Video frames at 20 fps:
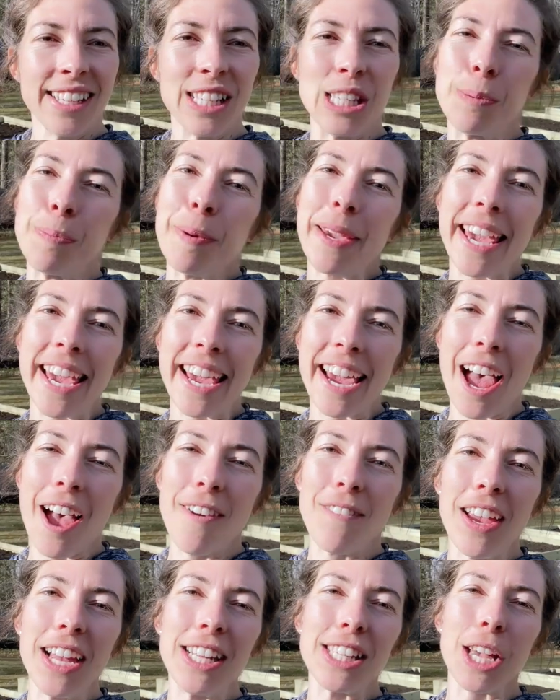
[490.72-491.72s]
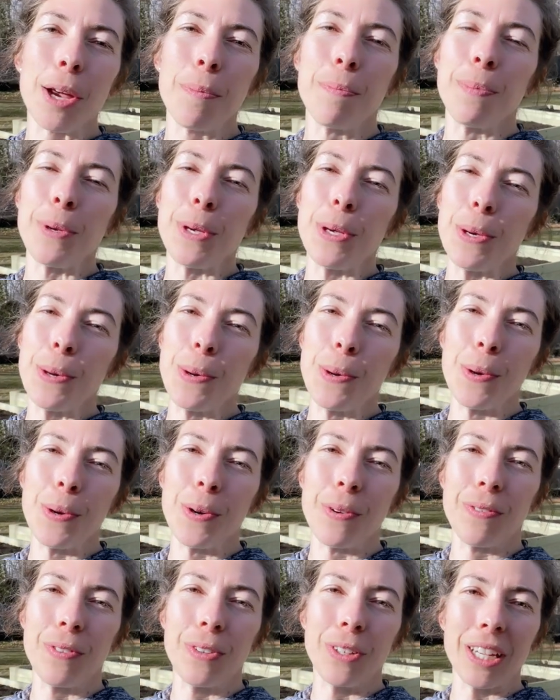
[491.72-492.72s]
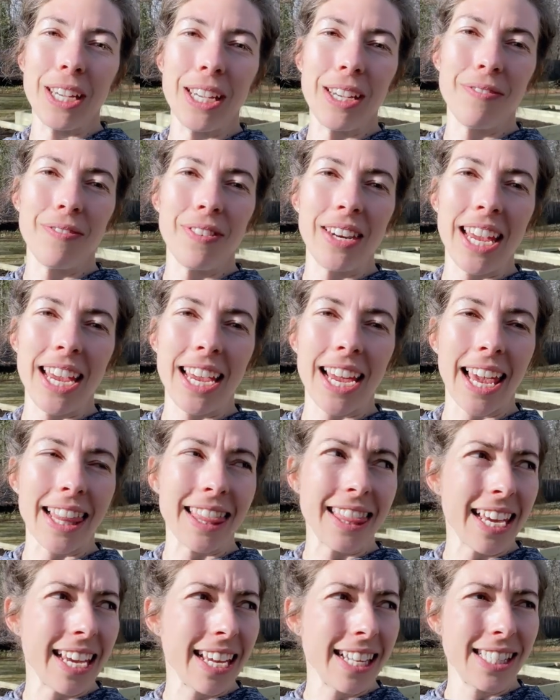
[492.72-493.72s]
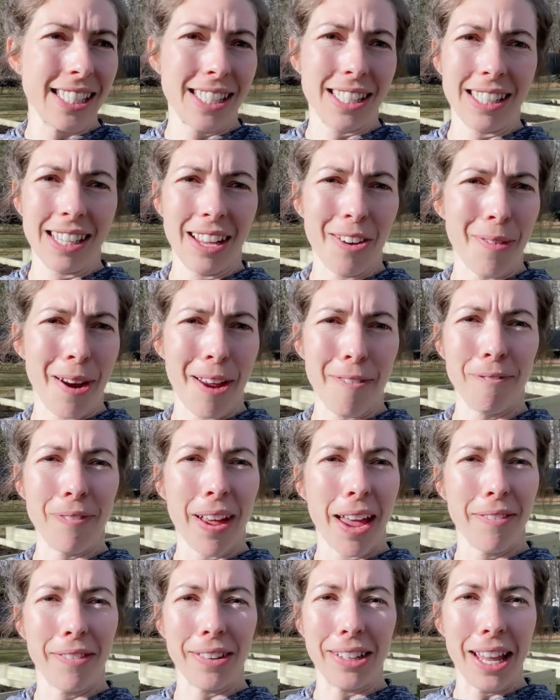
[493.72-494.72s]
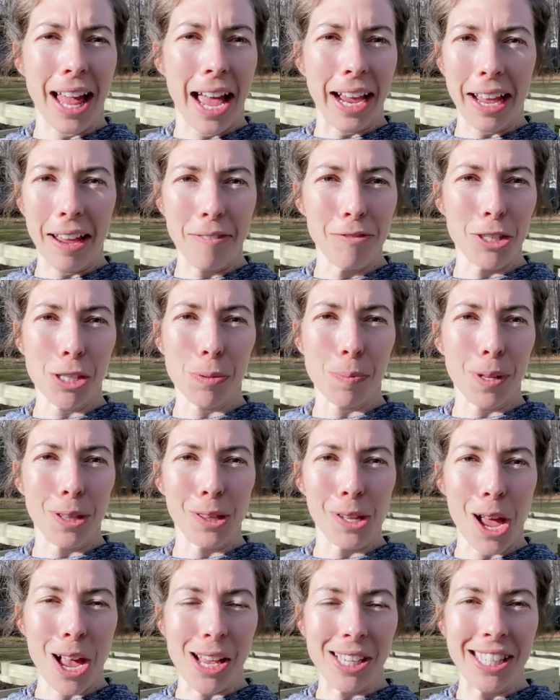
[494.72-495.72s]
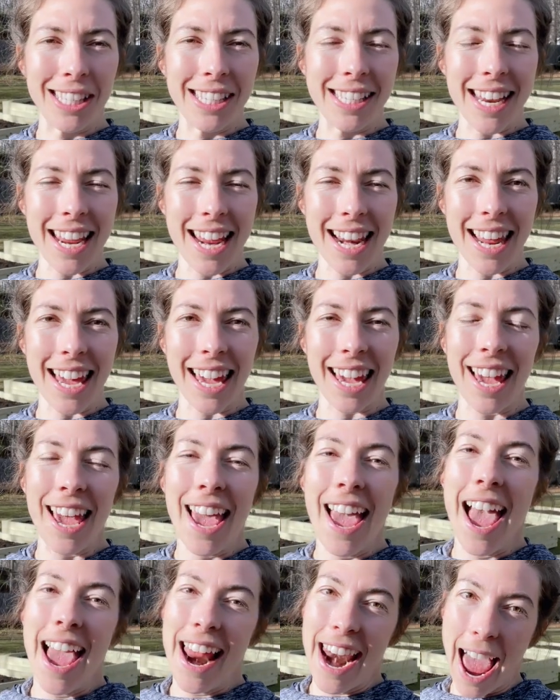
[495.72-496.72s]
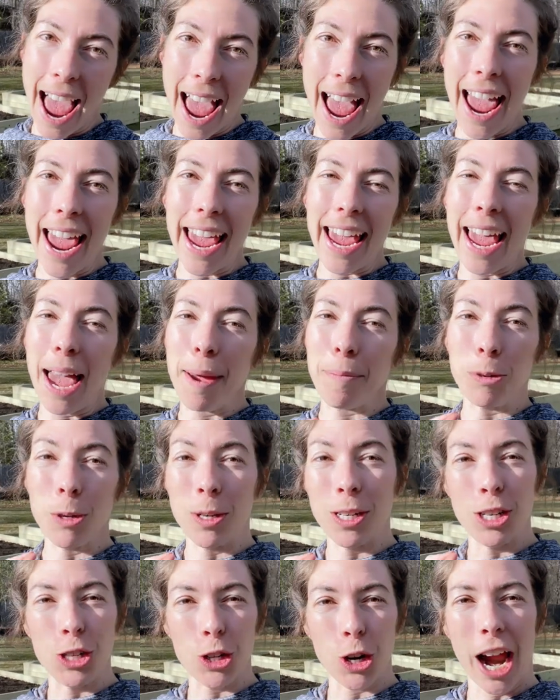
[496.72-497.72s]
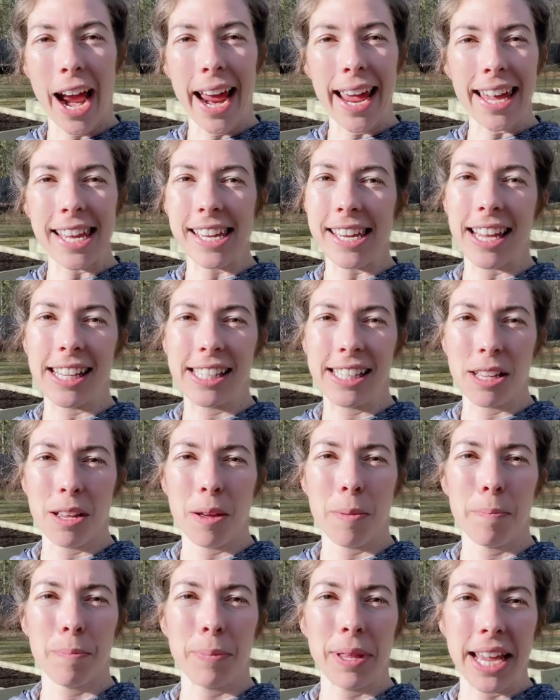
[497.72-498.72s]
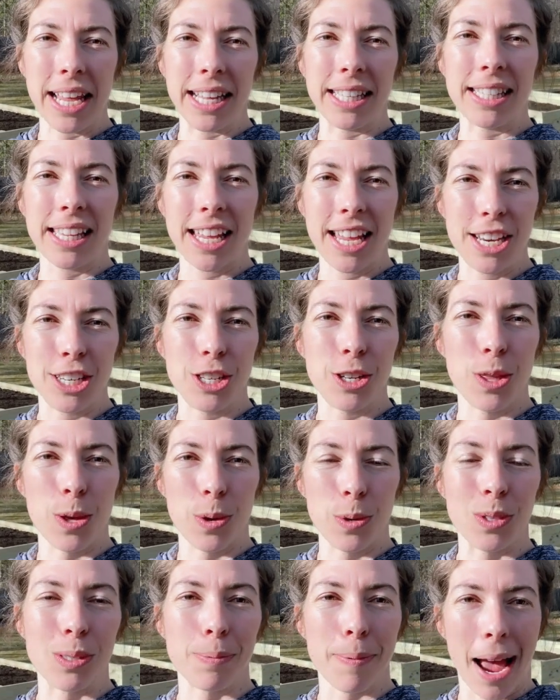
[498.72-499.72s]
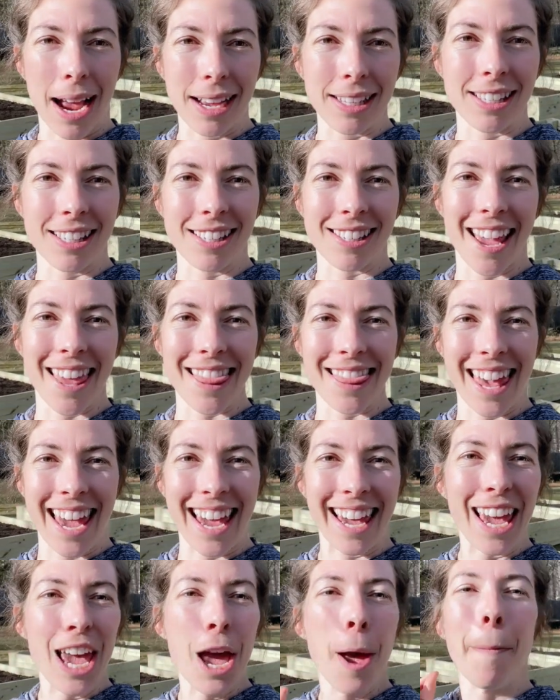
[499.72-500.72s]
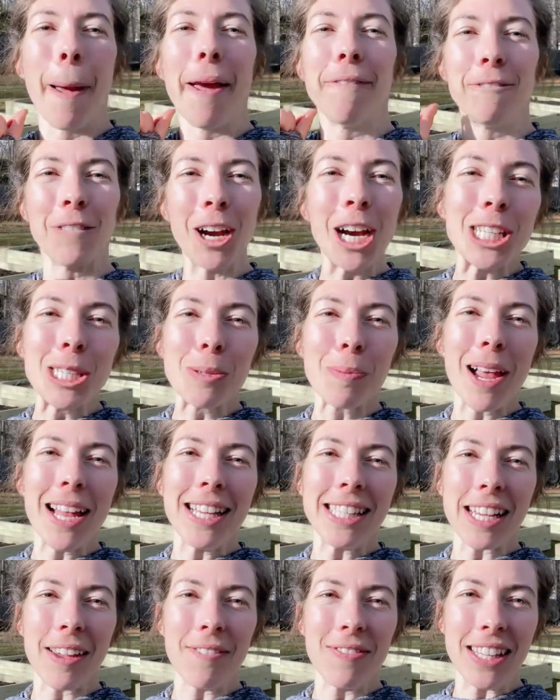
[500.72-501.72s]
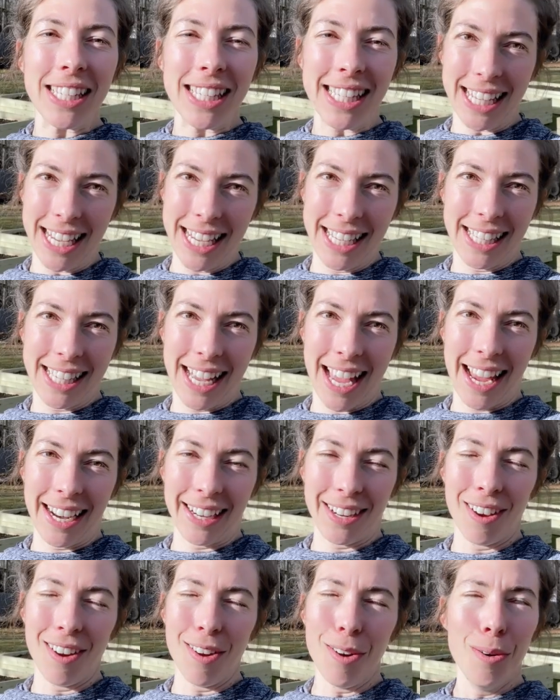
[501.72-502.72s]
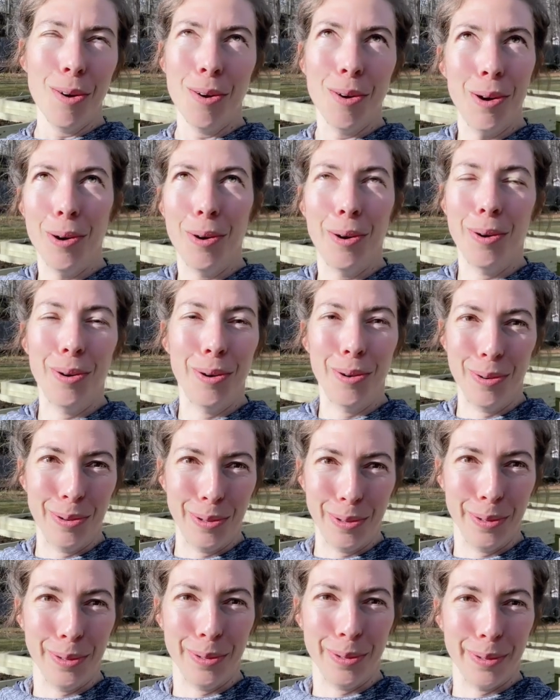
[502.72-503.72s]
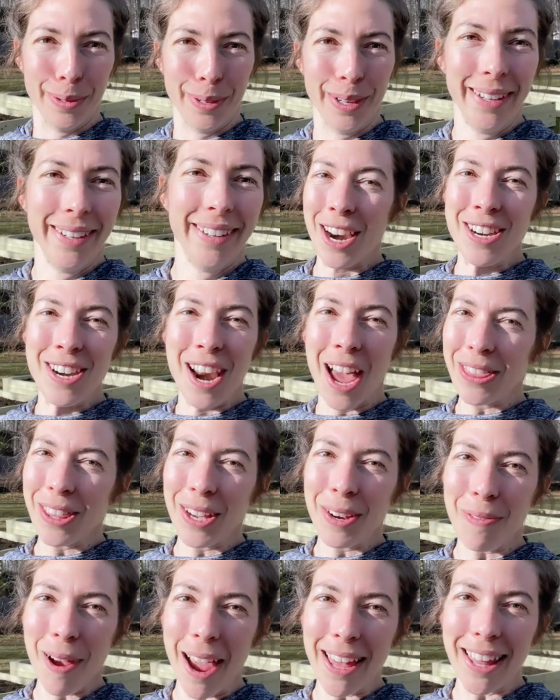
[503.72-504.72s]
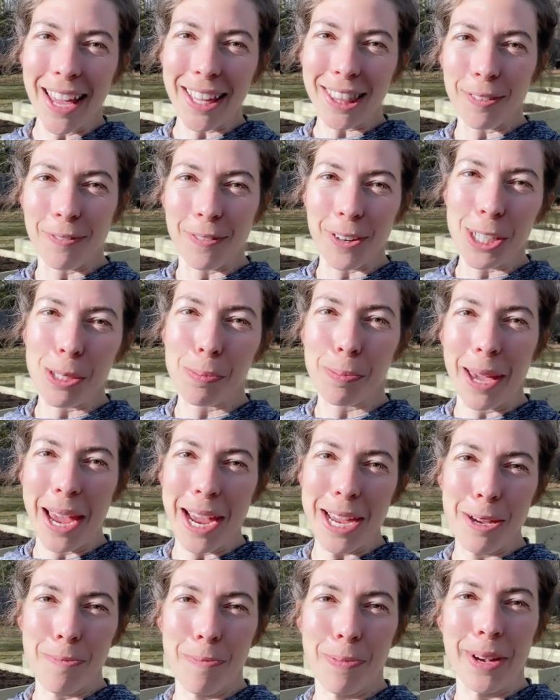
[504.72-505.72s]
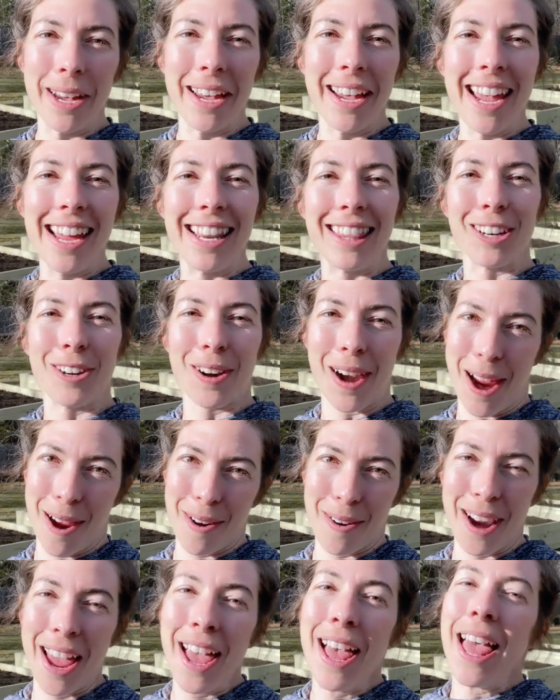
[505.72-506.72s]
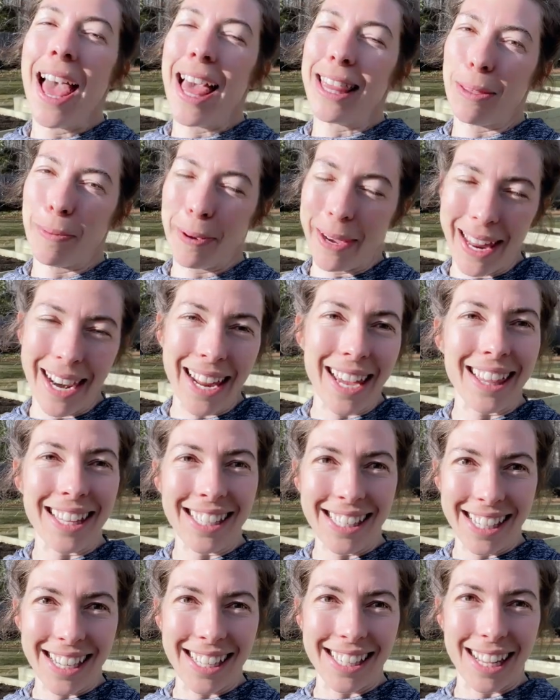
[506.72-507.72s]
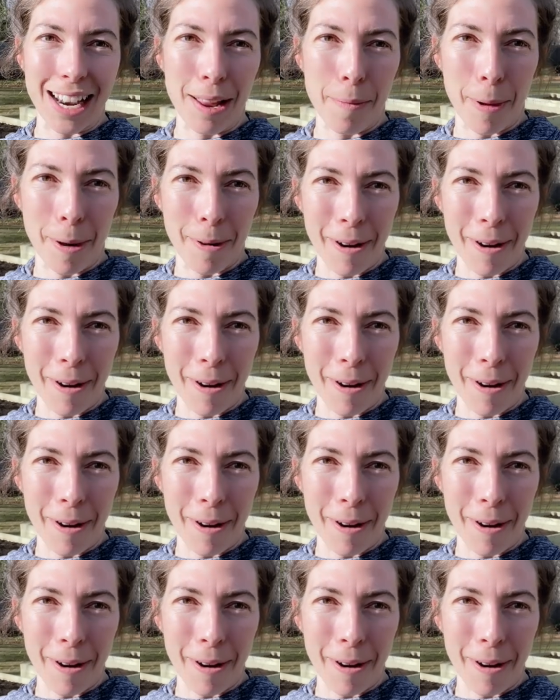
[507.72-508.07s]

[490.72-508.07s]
Speaking of, it's a beautiful evening. I think it's around 5 o'clock. I've just been lost staining, and I am going to try and get some plants into those boxes, I think. My first ones of the season. Ooh. Nothing quite like the first plant you put in the ground at the beginning of the season, am I